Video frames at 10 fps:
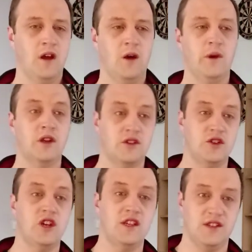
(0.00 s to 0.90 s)
Uh, we look to
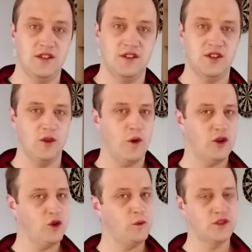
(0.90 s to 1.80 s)
Jesus, to the
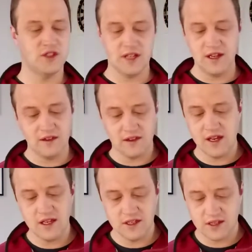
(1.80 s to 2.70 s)
one who will see
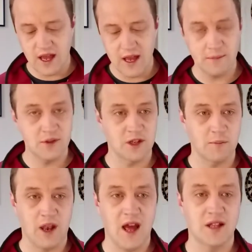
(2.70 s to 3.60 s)
these aims
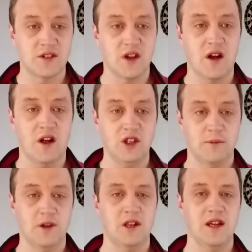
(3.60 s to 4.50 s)
and plans
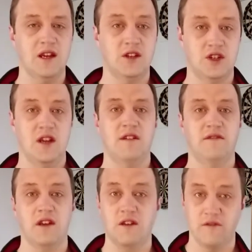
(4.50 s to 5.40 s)
ultimately
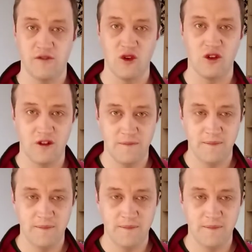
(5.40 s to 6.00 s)
achieved in full.